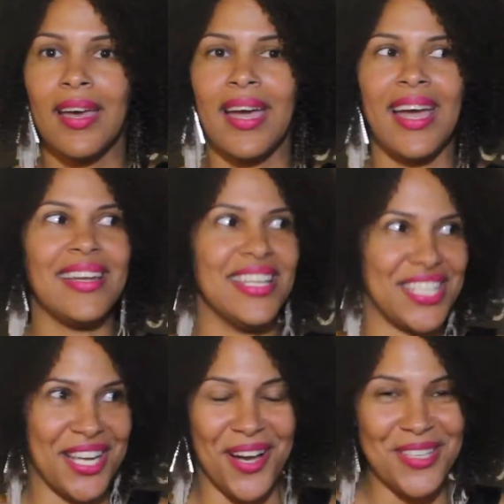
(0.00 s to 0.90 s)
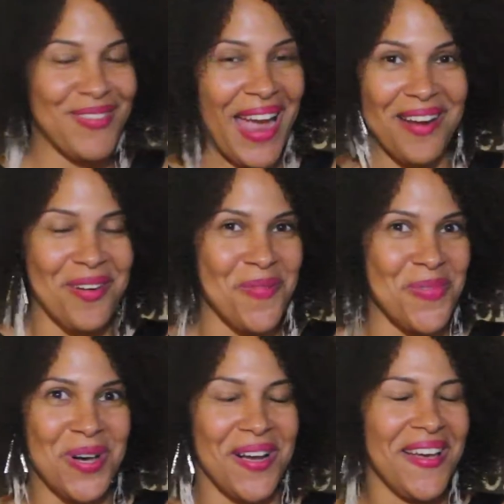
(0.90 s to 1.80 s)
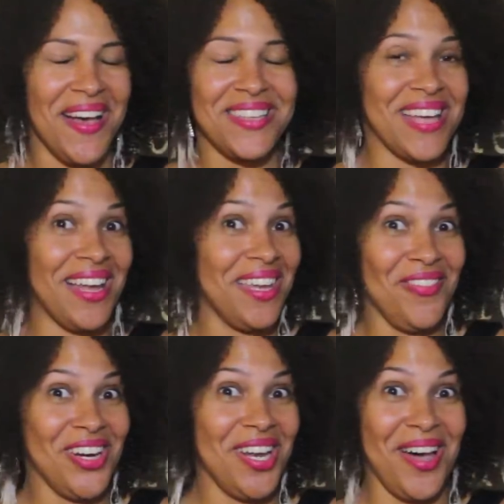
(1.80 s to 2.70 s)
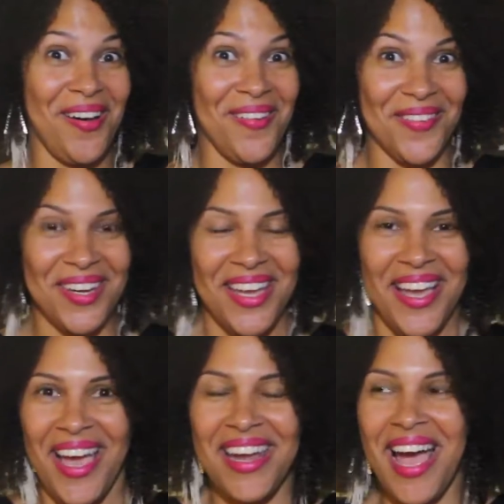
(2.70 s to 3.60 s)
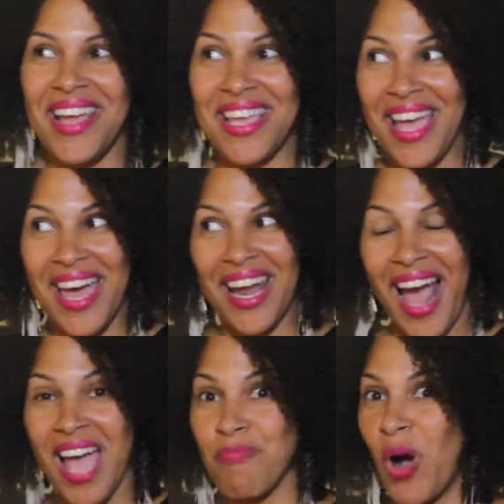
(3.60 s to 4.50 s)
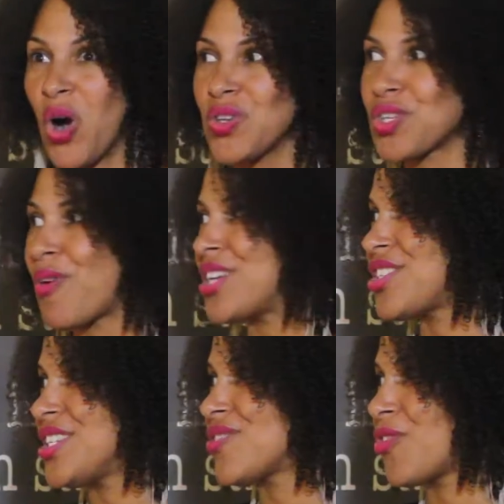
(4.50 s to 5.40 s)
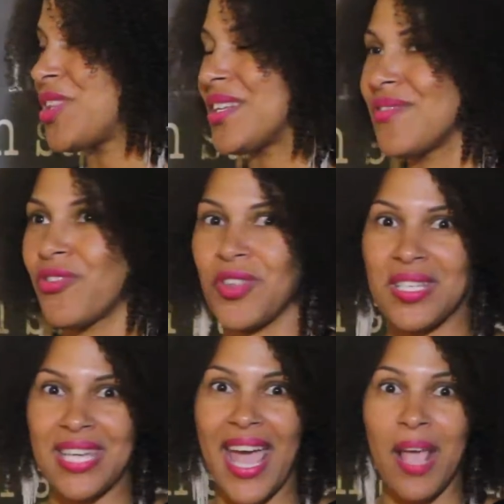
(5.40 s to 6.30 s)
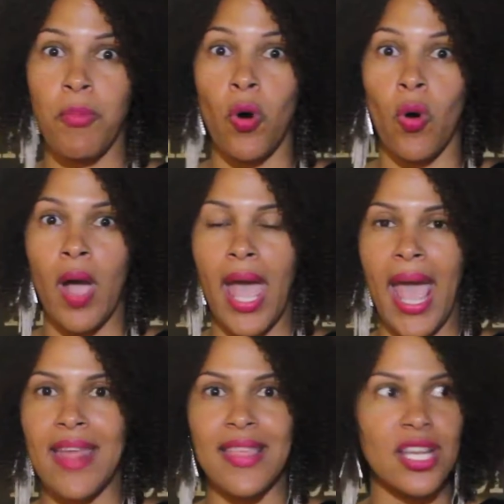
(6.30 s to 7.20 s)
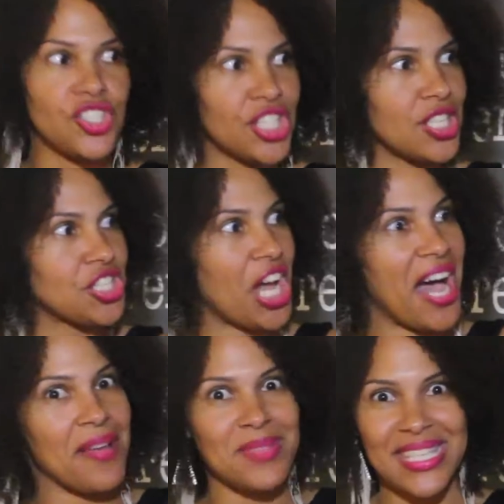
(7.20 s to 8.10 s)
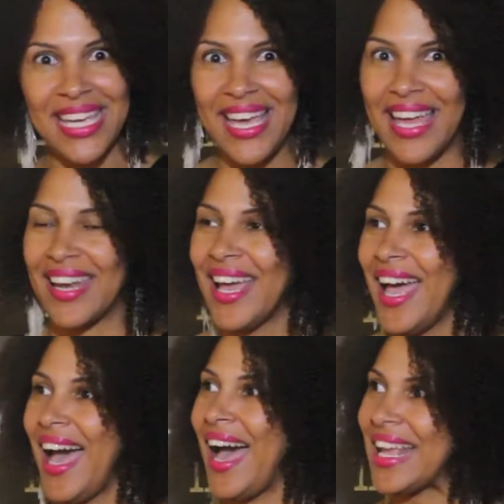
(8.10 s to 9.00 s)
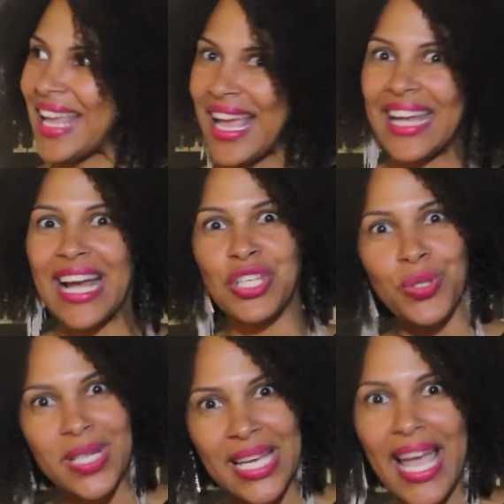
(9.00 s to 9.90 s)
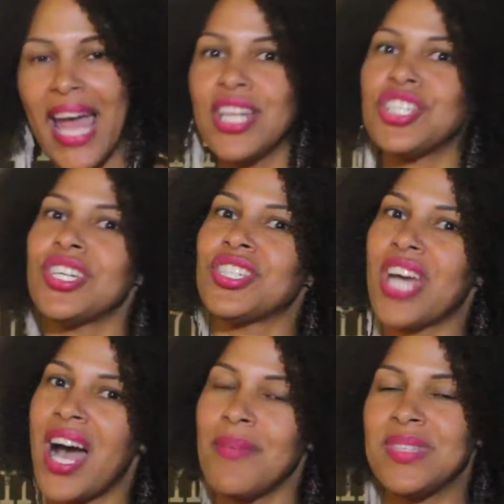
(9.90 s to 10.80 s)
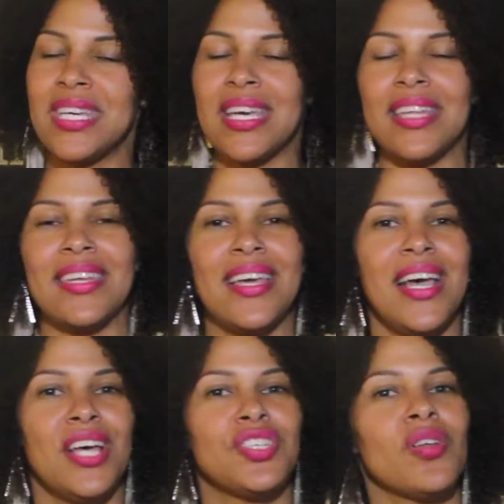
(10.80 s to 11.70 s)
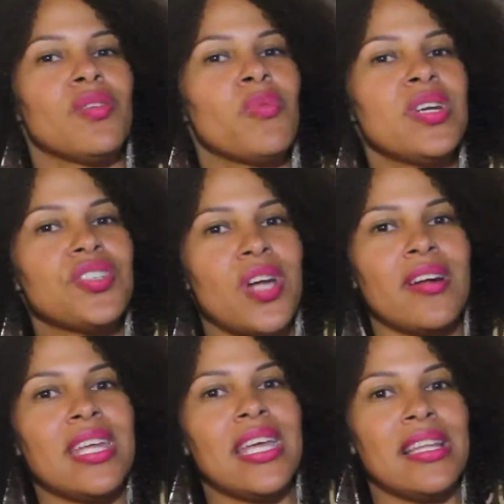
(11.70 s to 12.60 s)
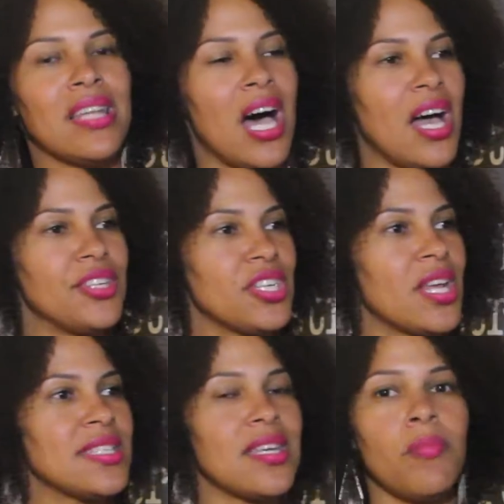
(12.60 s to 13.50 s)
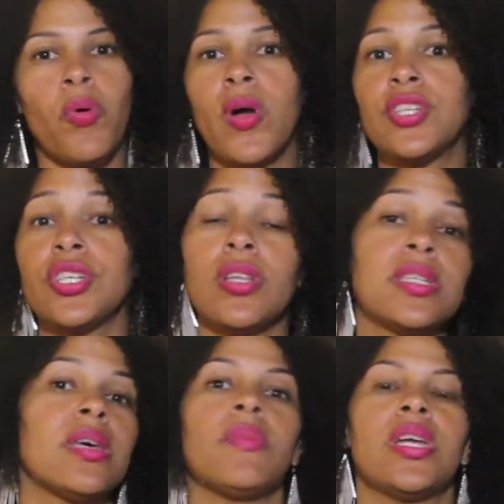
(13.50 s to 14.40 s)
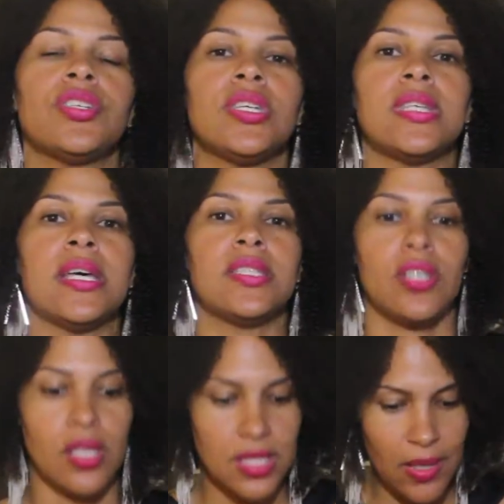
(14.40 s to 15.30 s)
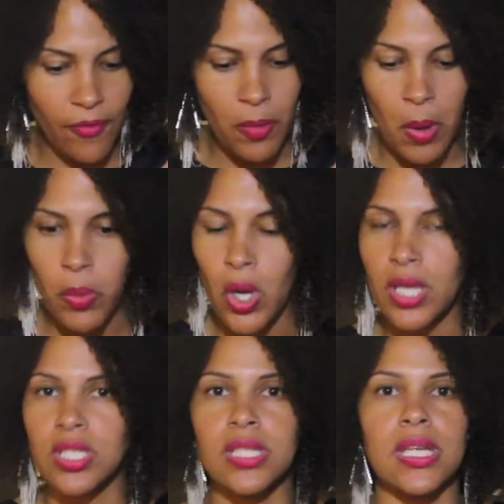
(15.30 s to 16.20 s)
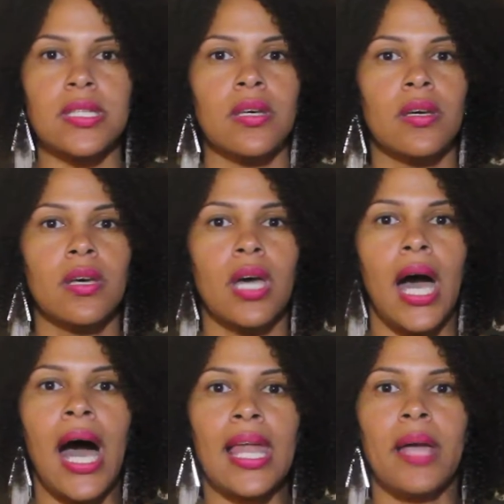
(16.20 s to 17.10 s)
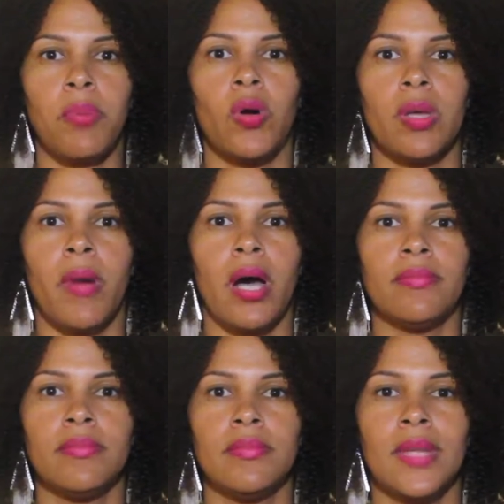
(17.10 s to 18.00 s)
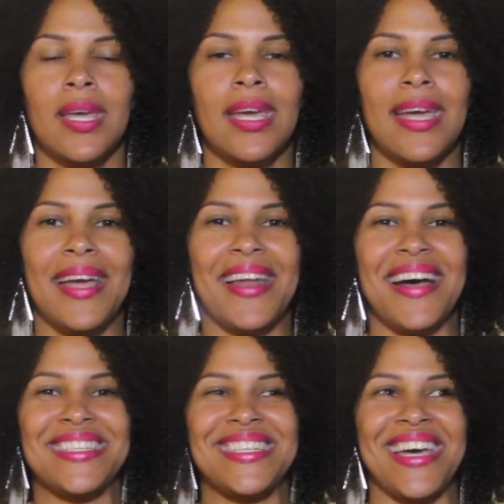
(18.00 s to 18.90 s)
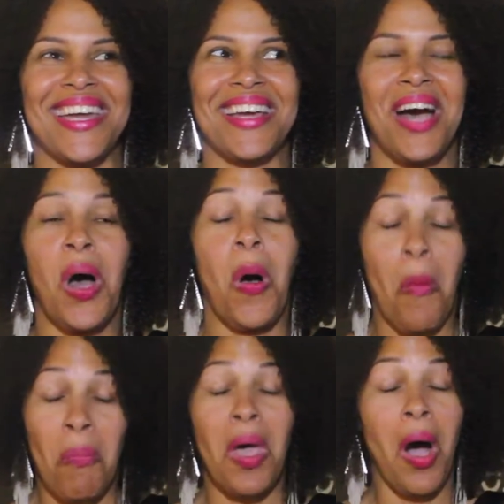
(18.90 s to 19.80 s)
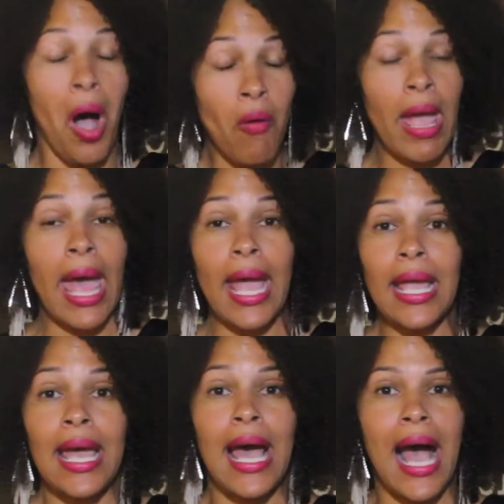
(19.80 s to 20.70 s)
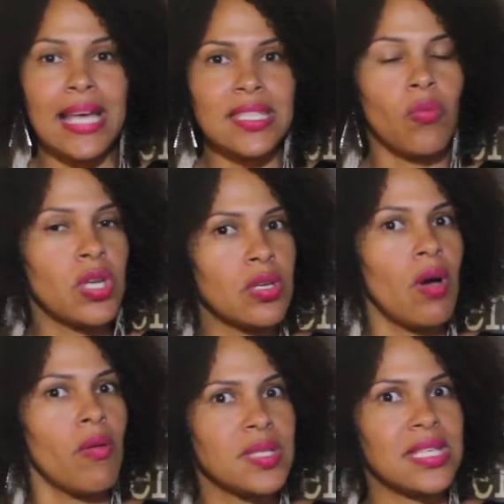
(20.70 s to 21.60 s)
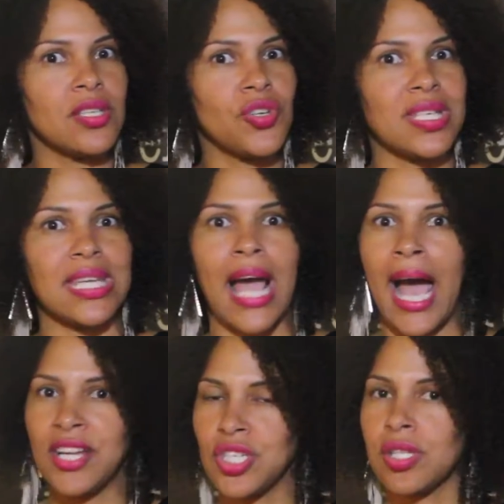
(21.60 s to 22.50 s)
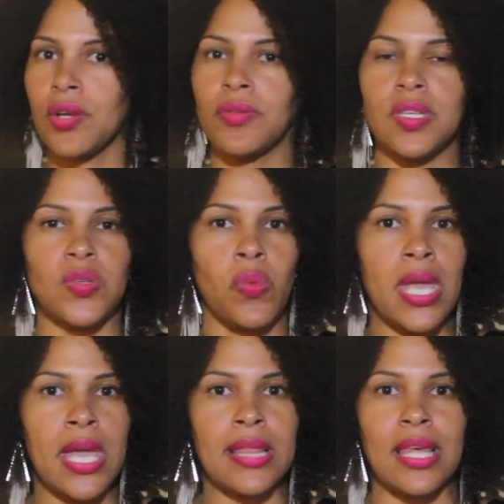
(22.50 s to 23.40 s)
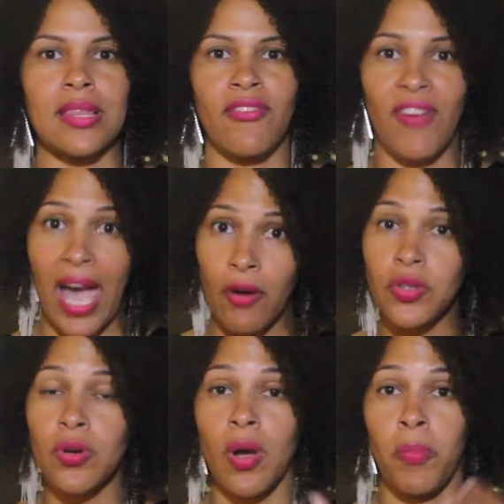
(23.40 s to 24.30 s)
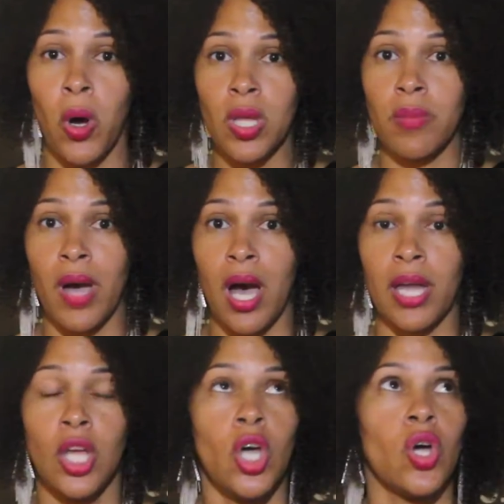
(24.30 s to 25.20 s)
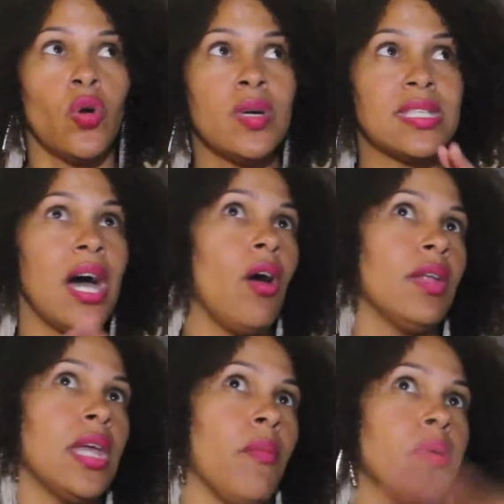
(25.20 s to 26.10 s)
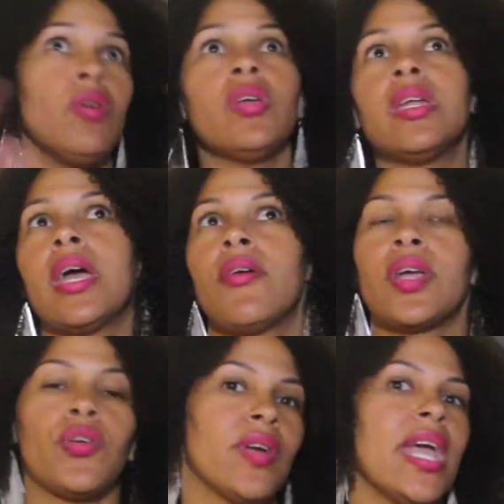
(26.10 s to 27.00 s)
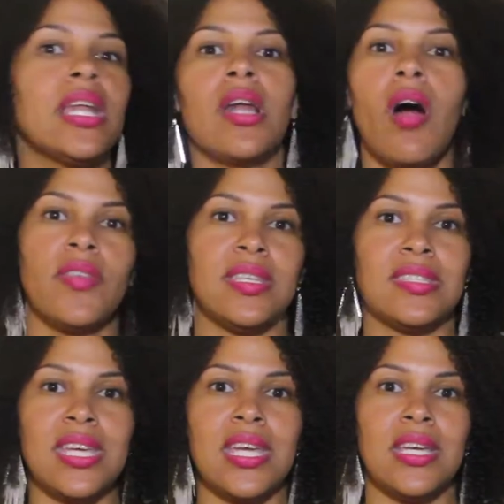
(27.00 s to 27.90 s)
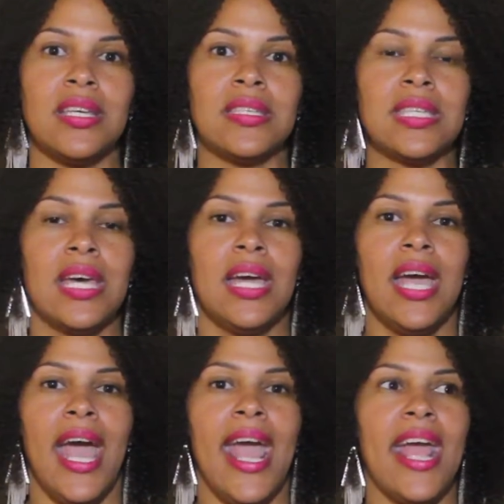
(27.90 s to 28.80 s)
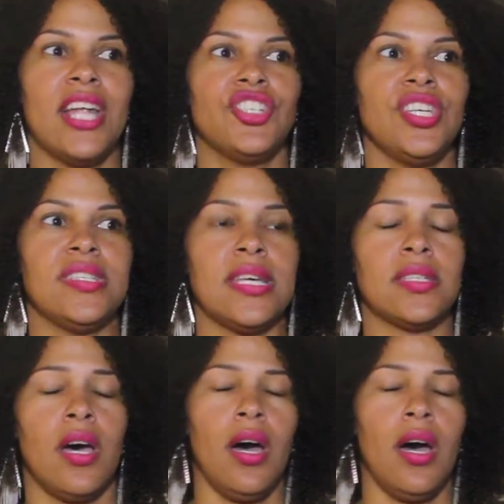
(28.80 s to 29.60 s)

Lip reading: And then she goes back in her book. So I leave it alone. And I pose questions for the table and then she chimes in. Again, I do it again and she chimes in. So we're starting to eat lunch. And at some point she looks at me and she looks up from her book and she says, I like Pokemon. And I said, okay. I said, well, it's interesting. I just learned this week that the founder of Pokemon, who is not only a billionaire and created all these things, and she says,